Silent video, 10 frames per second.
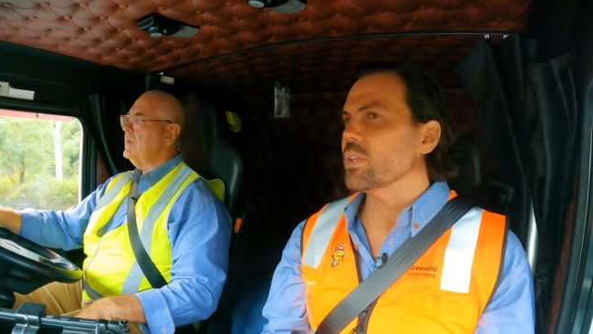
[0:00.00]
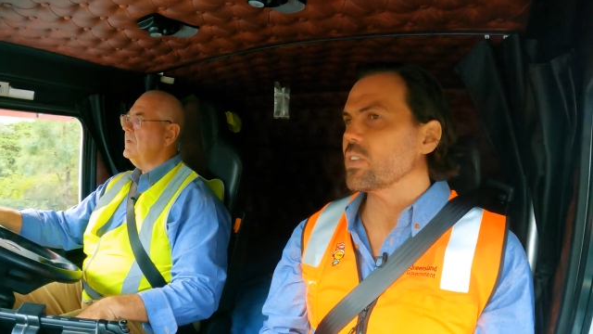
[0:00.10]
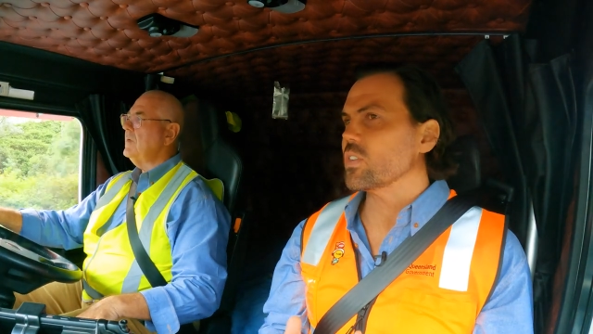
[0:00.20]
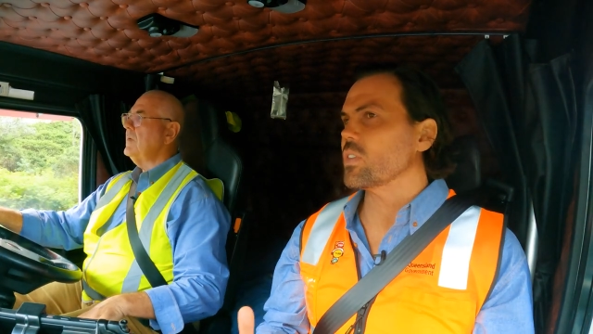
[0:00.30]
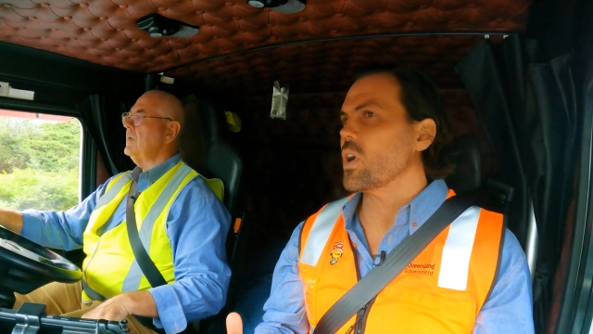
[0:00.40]

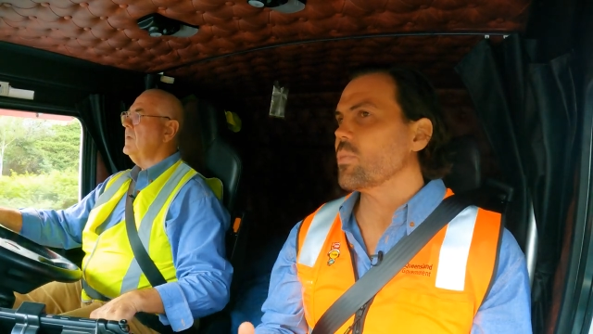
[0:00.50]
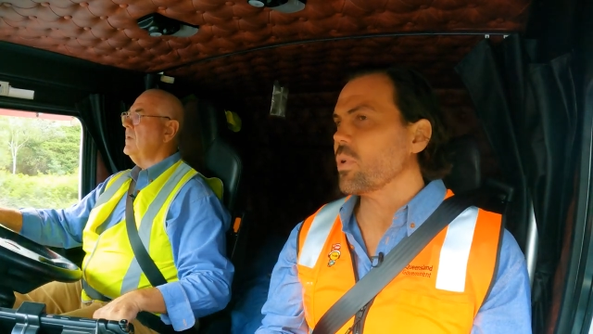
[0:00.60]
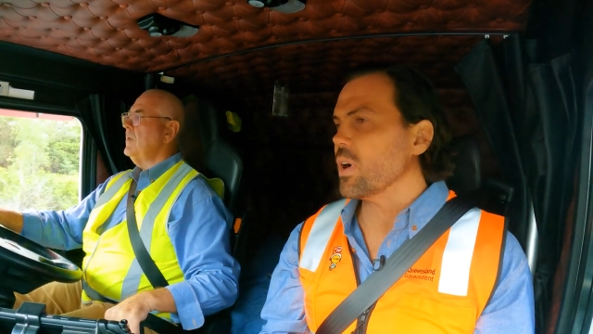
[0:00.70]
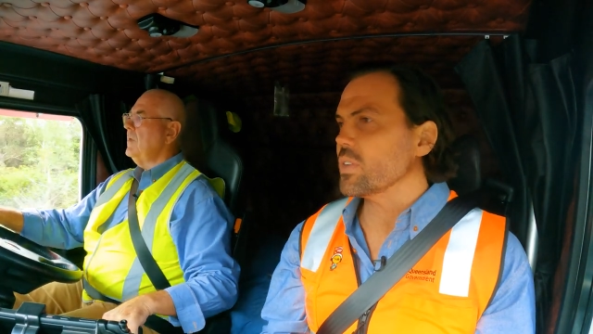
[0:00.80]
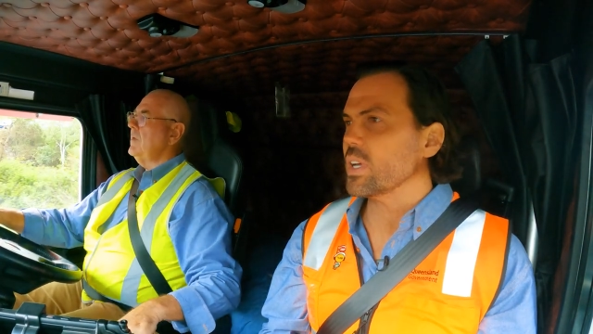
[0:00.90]
Speaker 1: That's a slow
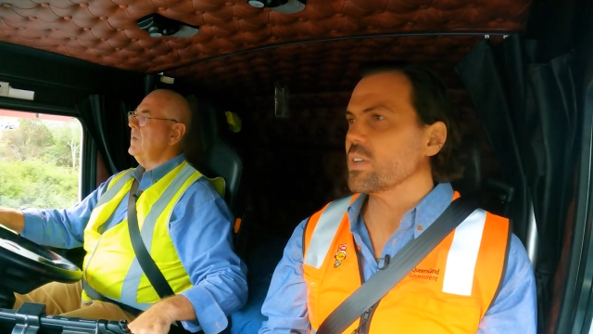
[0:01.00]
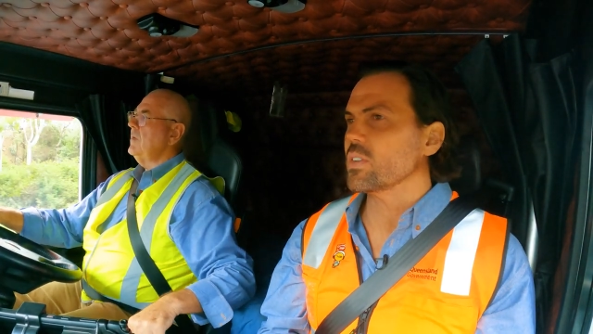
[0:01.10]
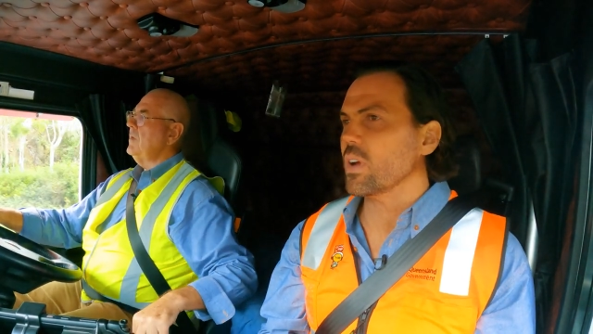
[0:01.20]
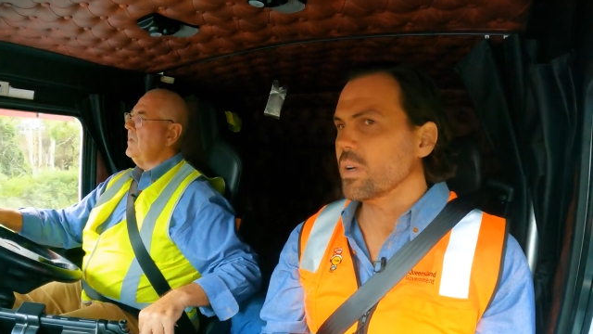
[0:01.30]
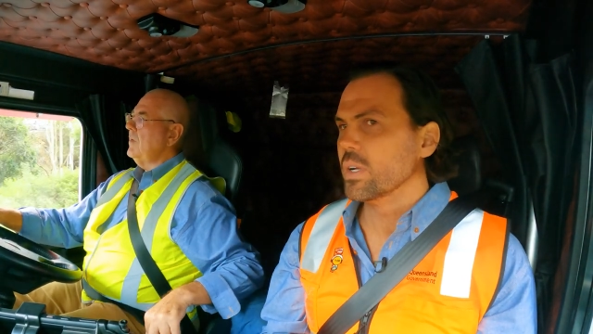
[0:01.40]

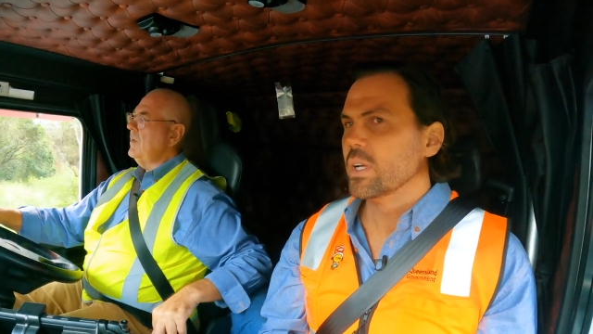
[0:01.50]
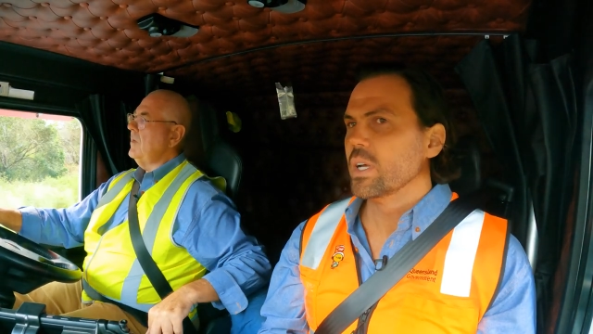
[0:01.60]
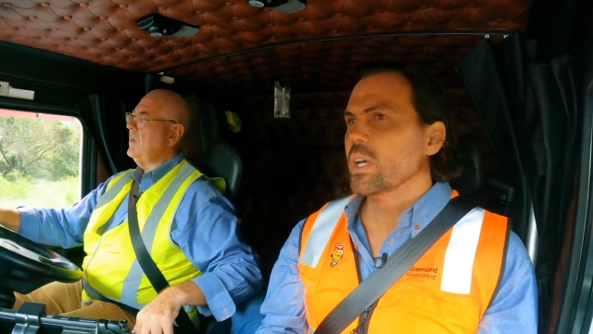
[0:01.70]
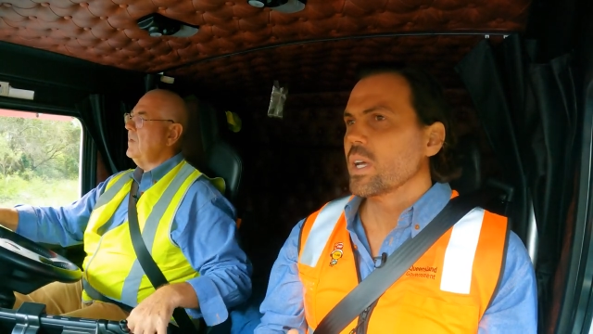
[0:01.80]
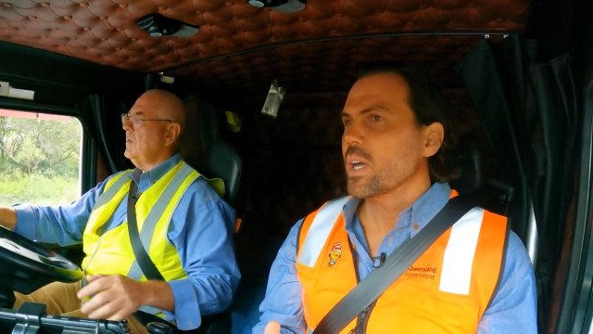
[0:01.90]
process. So,
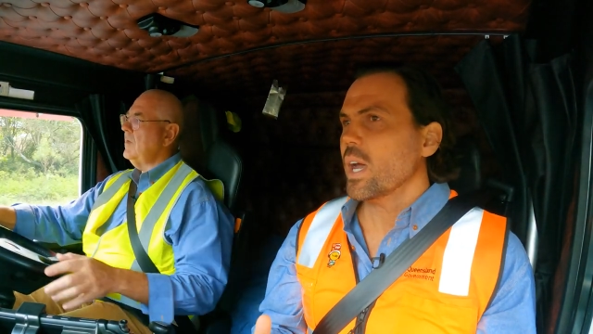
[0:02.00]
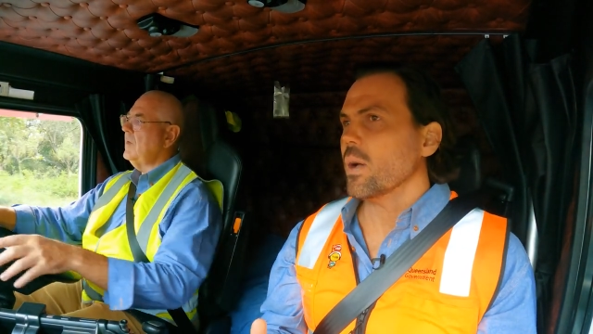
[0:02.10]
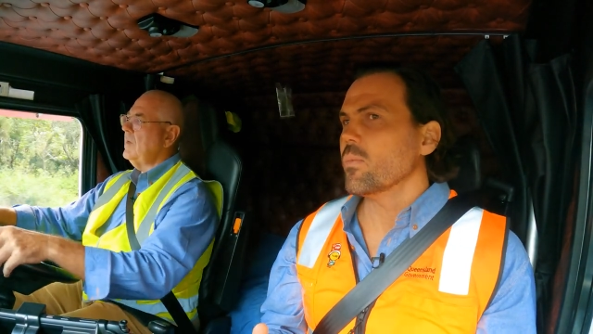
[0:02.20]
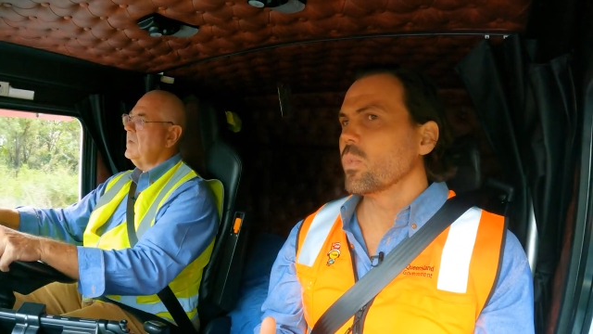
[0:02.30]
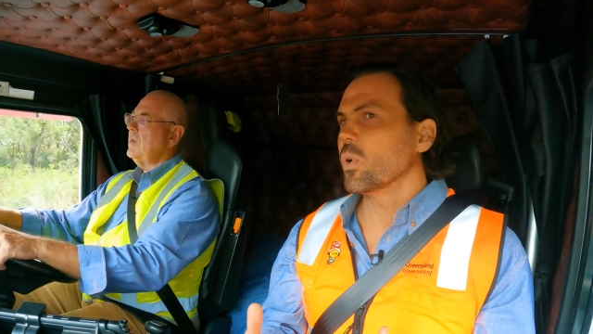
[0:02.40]

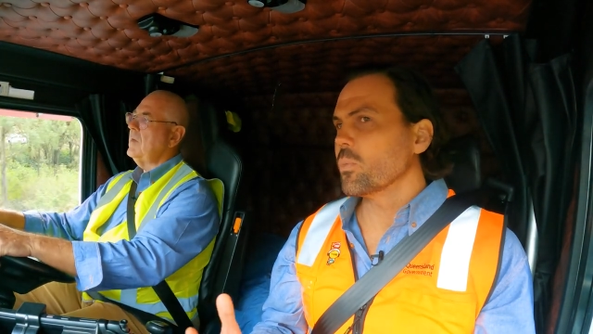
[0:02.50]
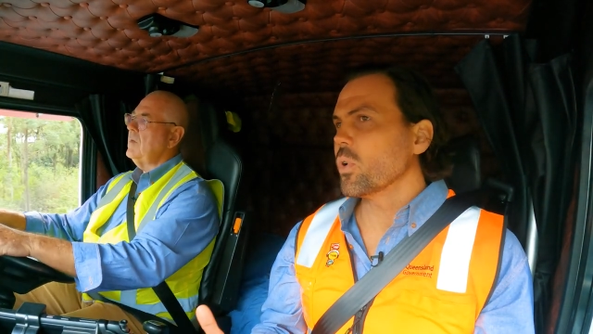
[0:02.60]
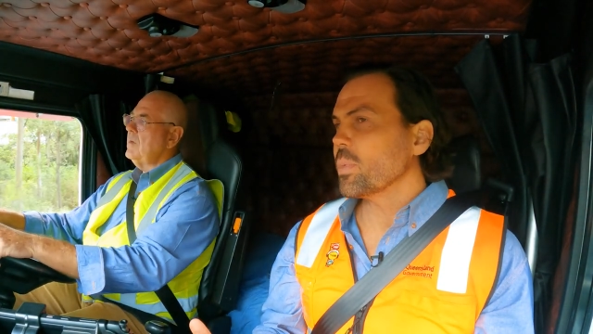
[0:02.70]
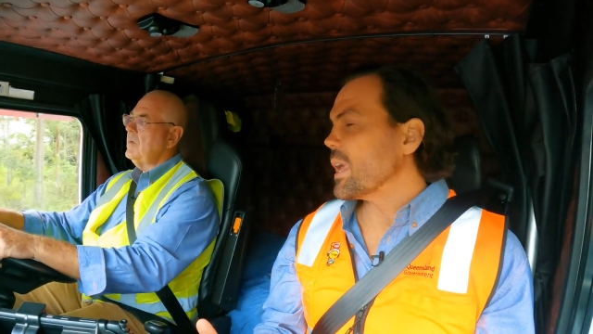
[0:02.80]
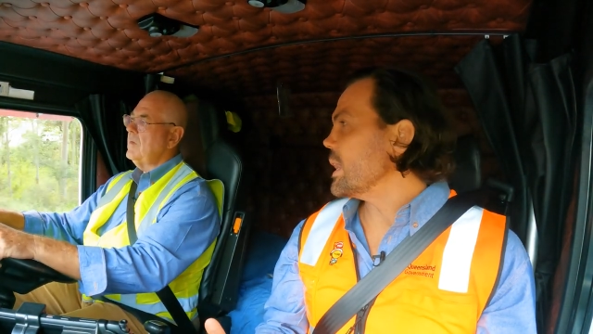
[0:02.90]
um, we'll,
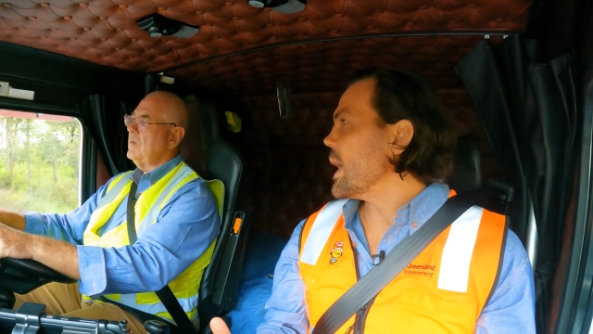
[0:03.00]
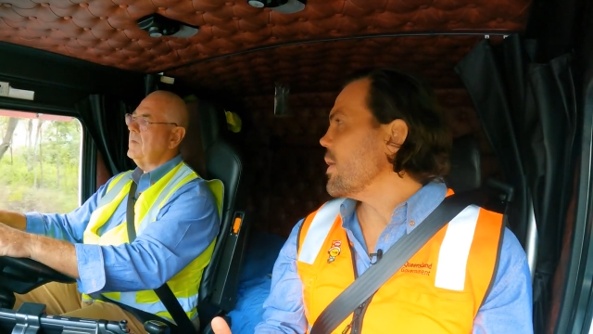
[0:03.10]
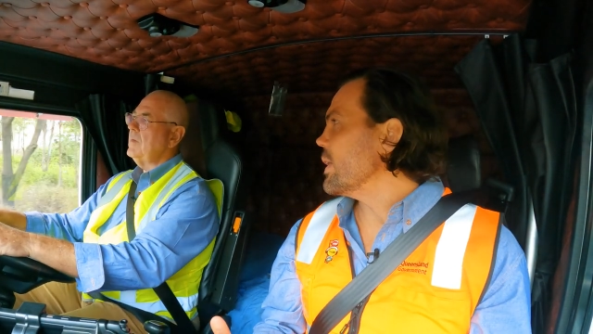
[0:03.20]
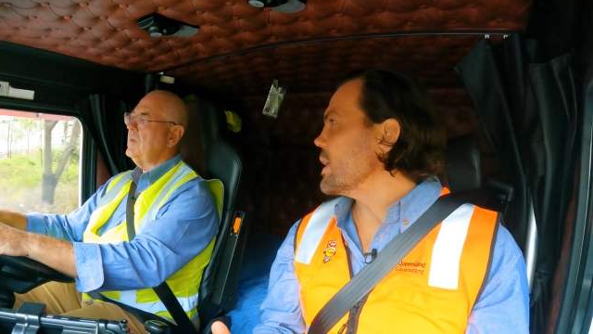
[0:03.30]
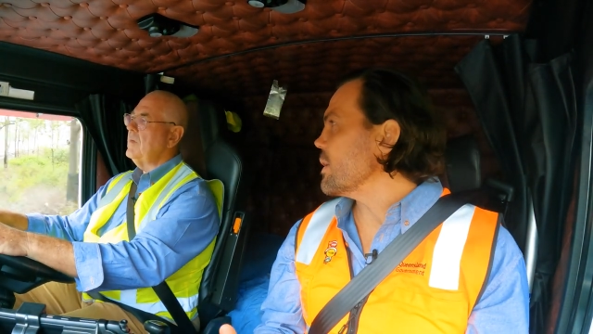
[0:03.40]
we'll be
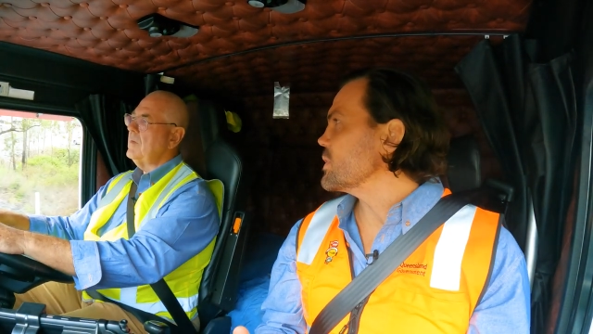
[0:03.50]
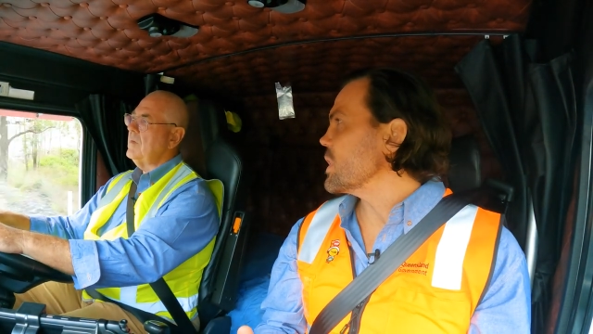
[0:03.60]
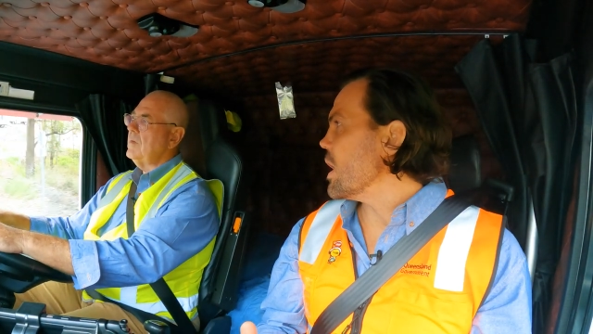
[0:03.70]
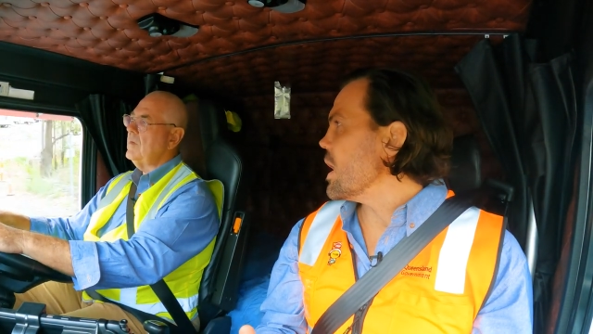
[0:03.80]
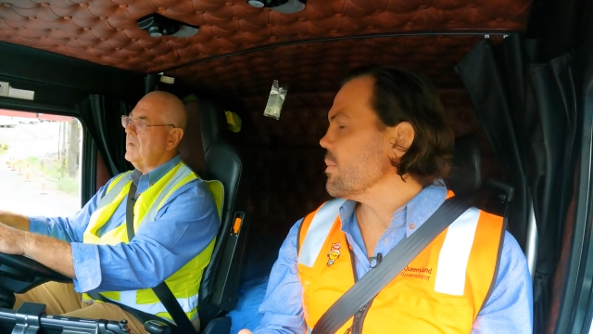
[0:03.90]
allowing enough
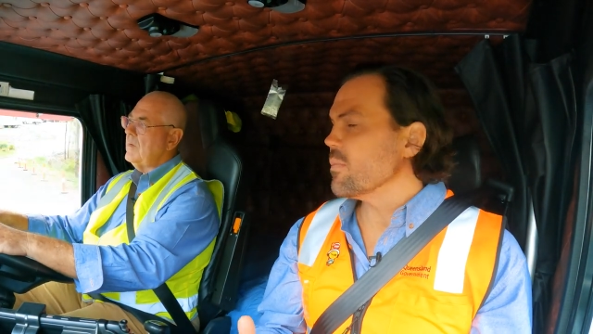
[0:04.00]
time